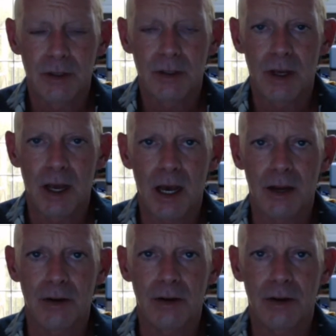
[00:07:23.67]

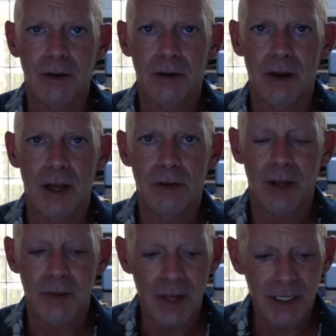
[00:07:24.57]
and
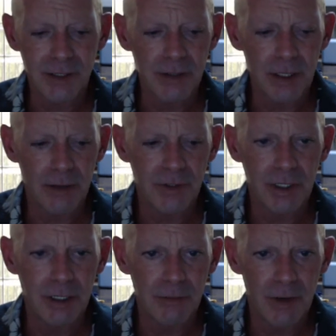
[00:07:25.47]
that's enough to
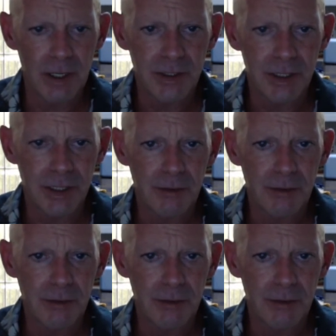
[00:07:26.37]
give us